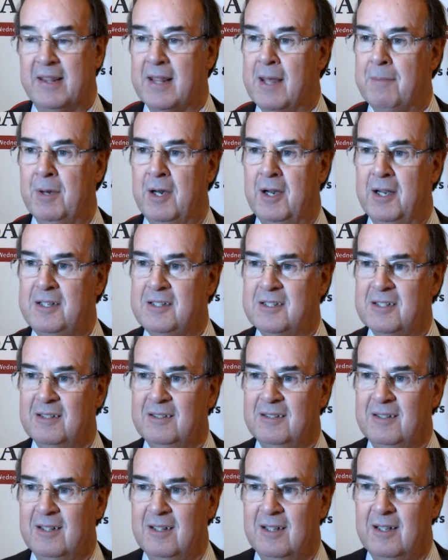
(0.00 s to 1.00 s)
their mind,
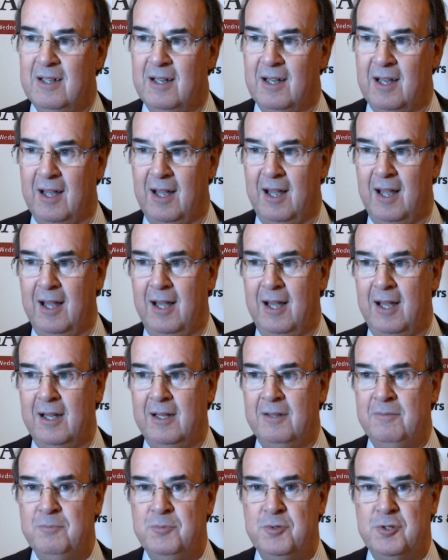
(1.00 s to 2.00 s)

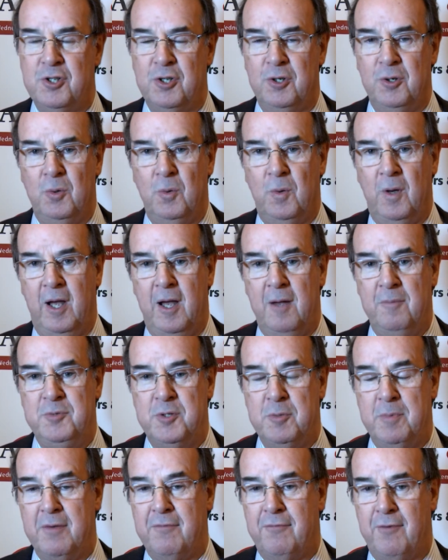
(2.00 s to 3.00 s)

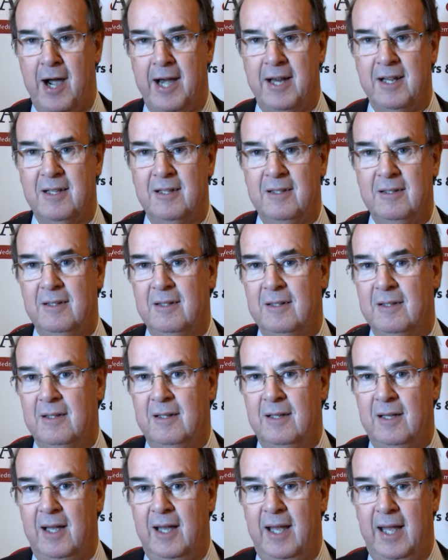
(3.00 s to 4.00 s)
to be frank,
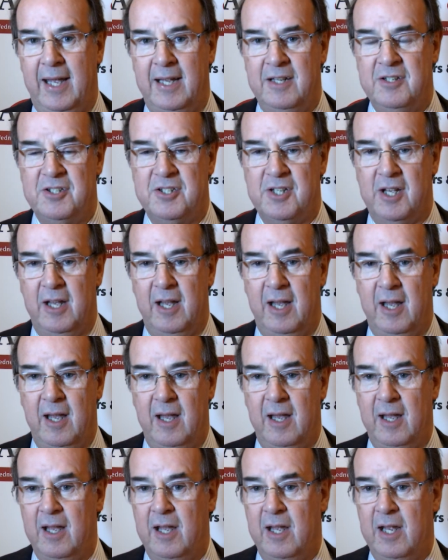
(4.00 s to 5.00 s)

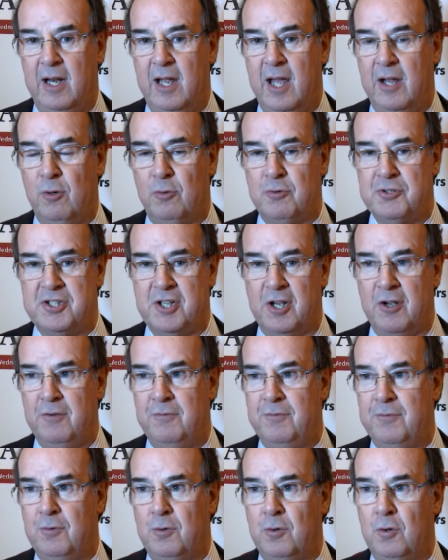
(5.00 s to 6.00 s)
and also
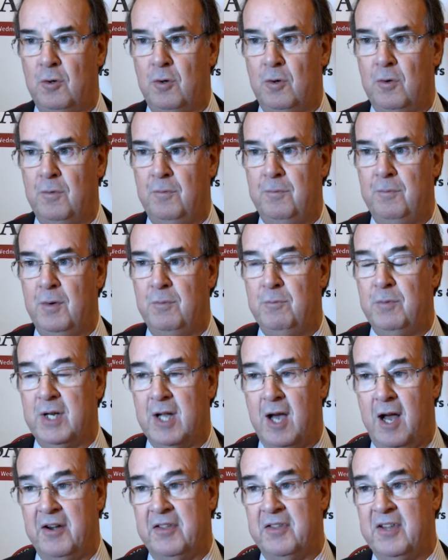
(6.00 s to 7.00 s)
for
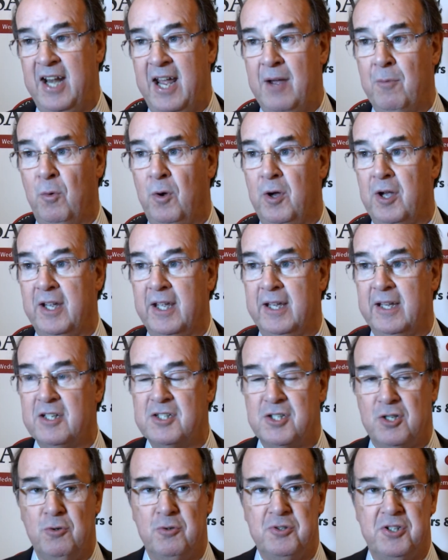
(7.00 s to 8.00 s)
regarding the networking.
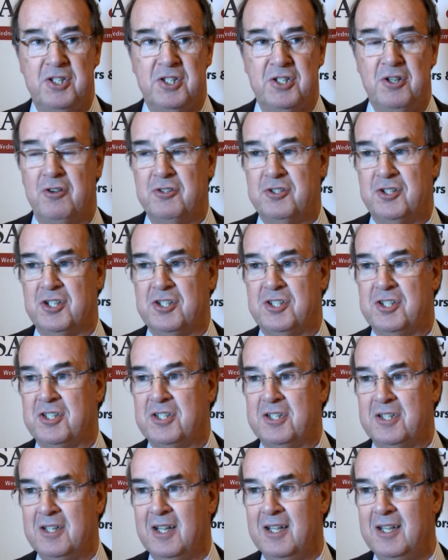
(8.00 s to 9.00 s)
Of course, it's not just
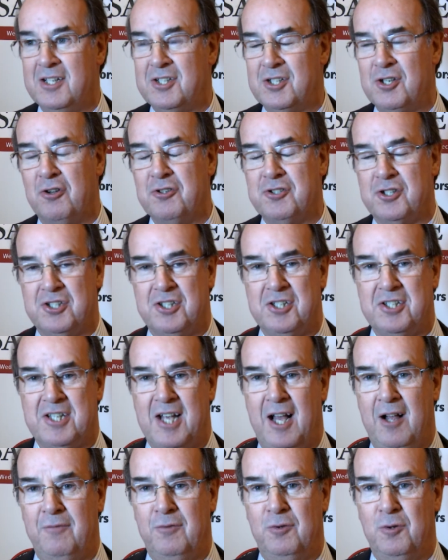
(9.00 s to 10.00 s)
the
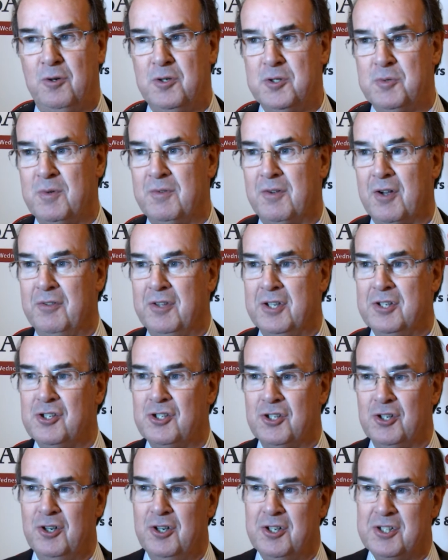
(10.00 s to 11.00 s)
Salvage. We've got the
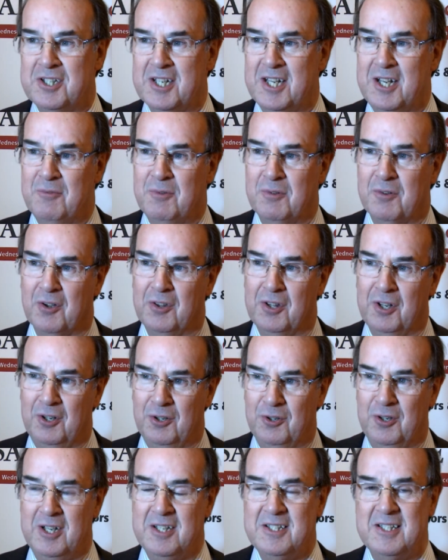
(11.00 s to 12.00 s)
insurers here, we've got the
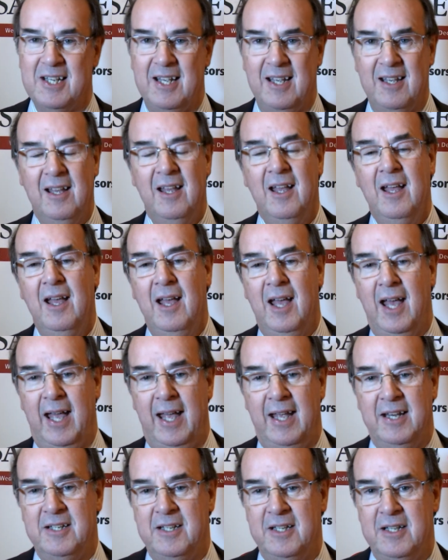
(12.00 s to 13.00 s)
lawyers here,
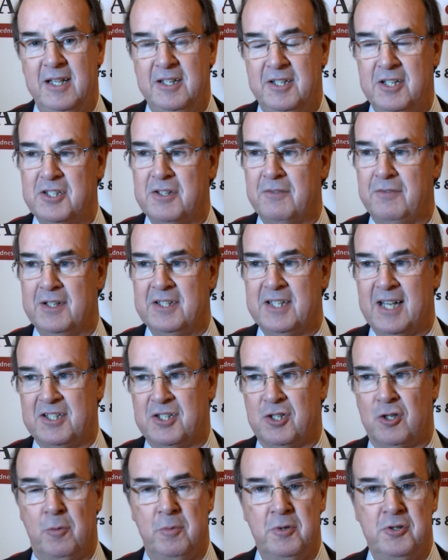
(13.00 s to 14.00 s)
and it is a
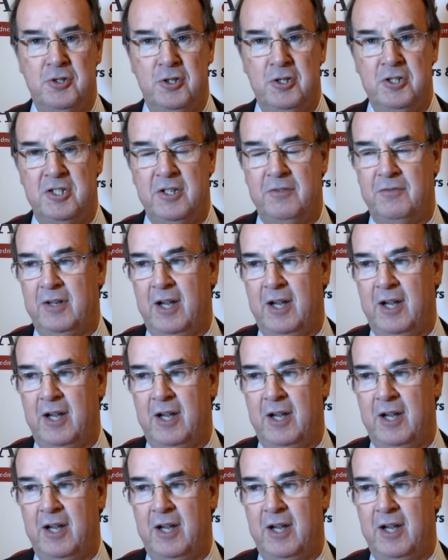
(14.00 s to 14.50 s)
fantastic opportunity for